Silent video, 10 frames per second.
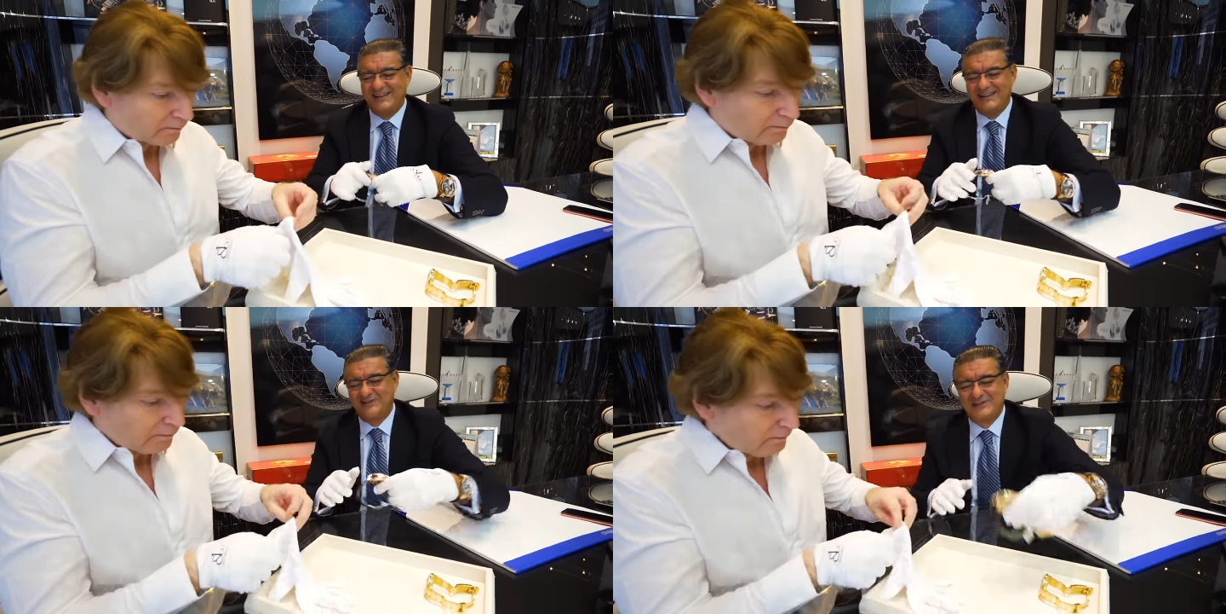
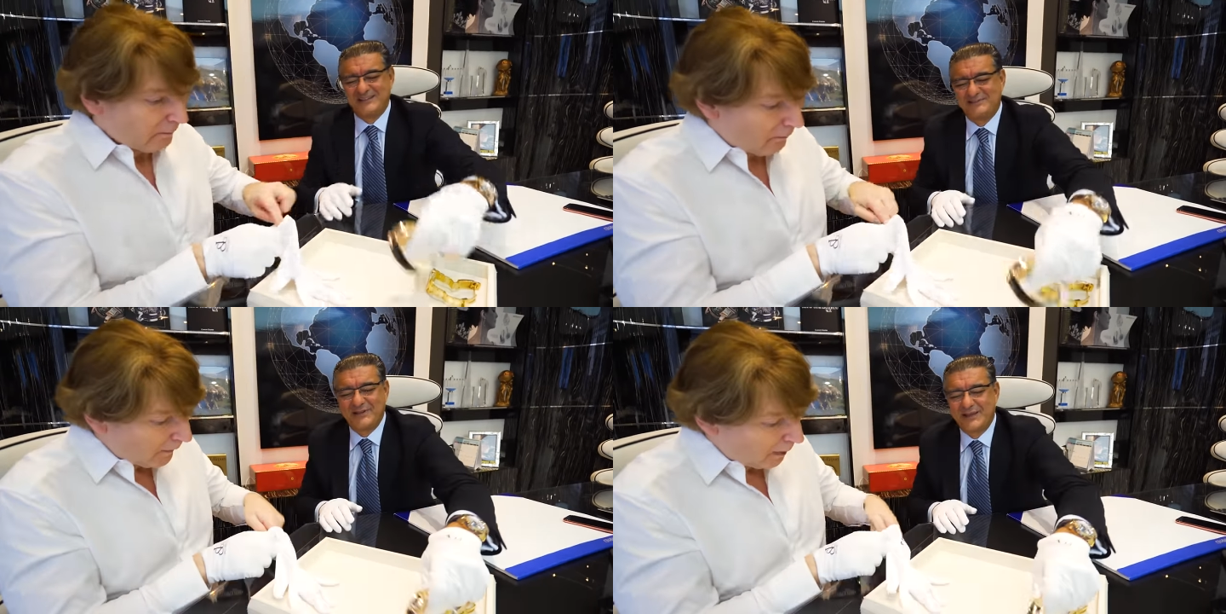Speaker 1: I was
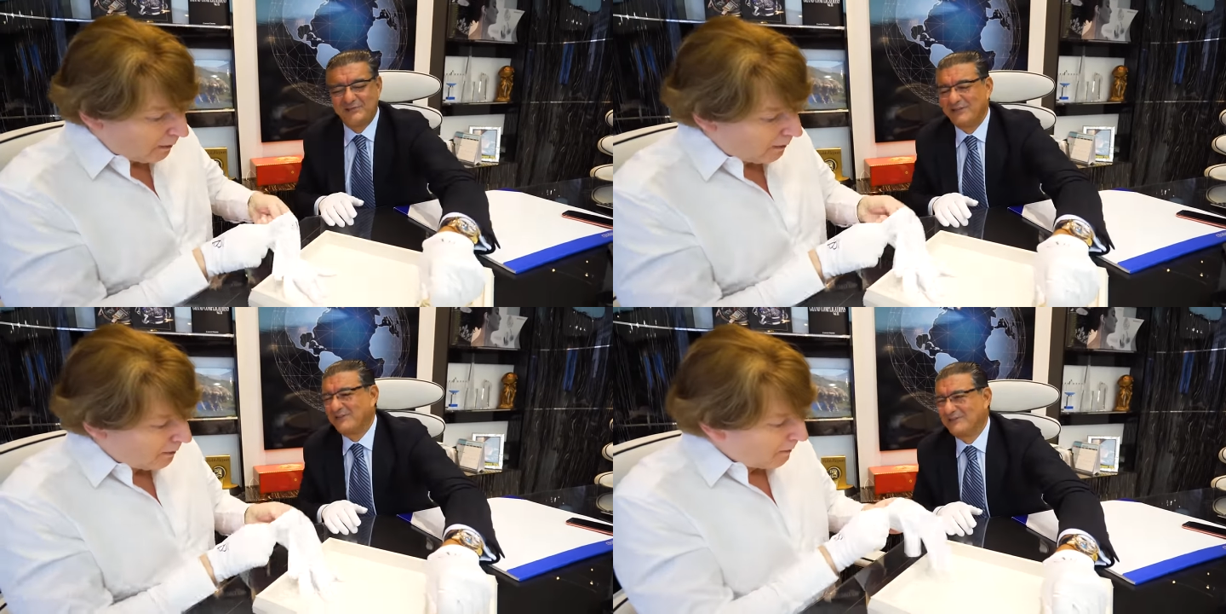just
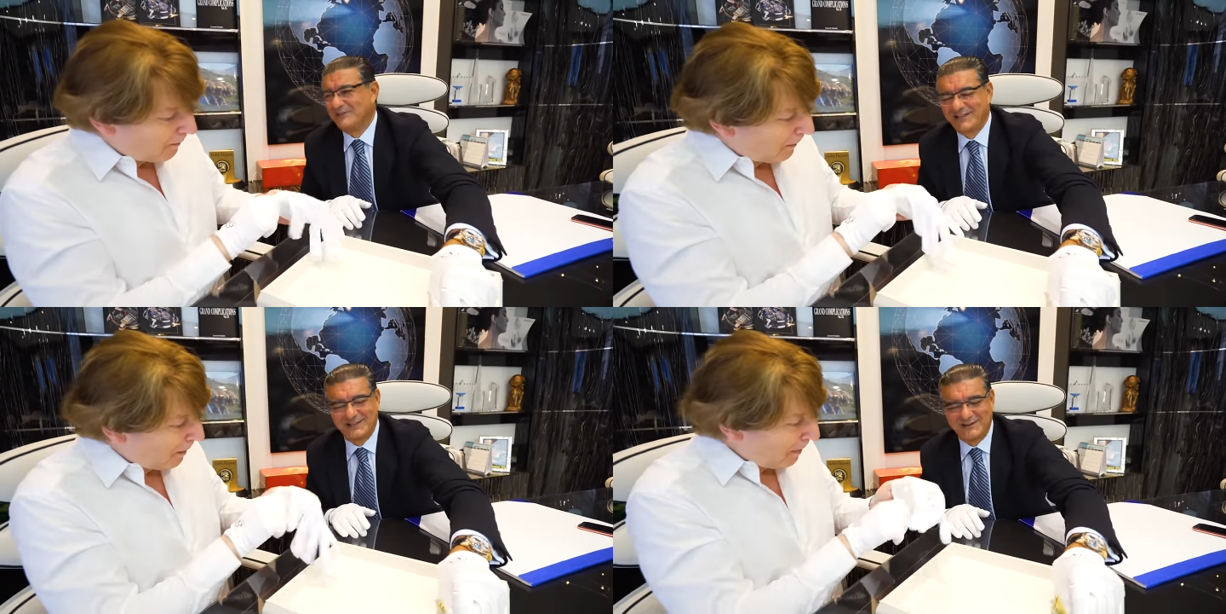playing with you to
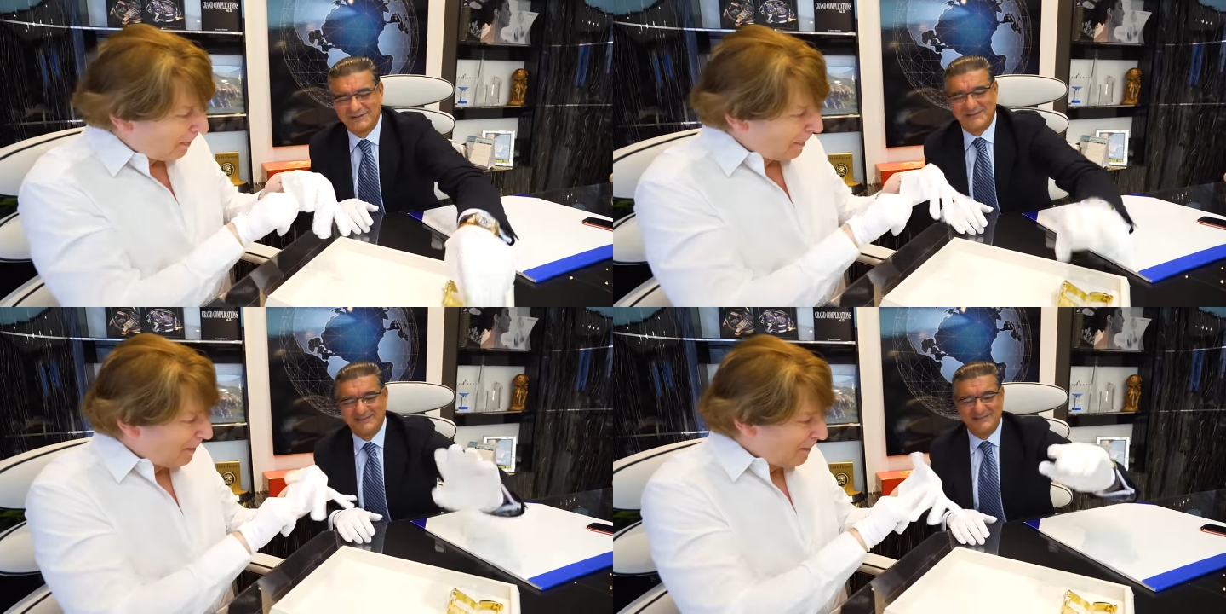put the
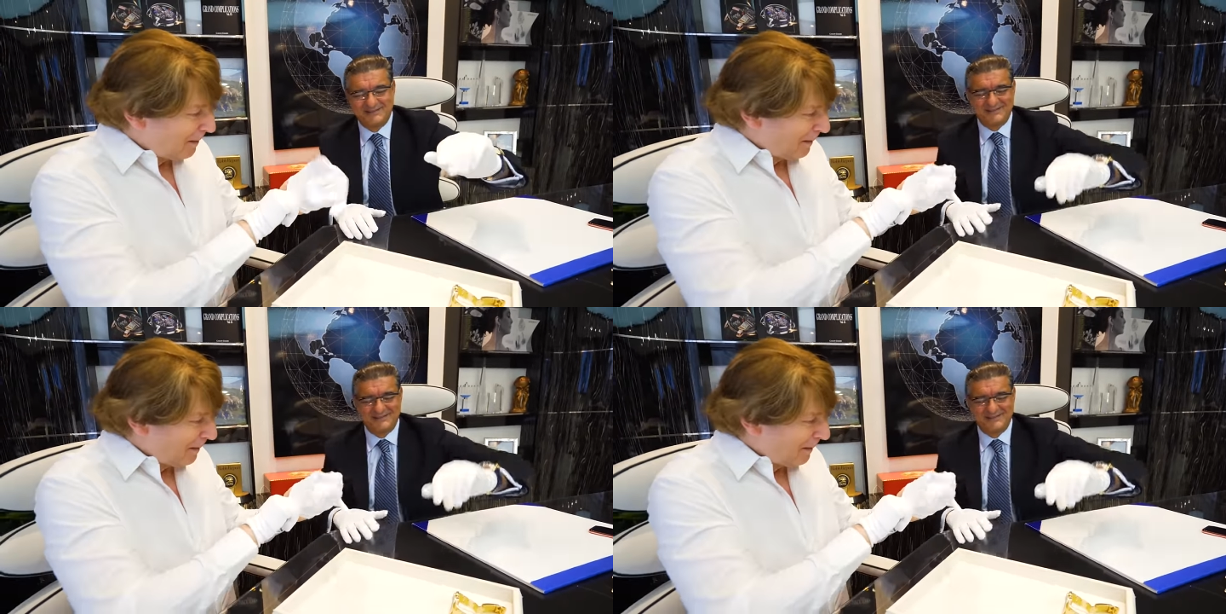gloves. Yeah.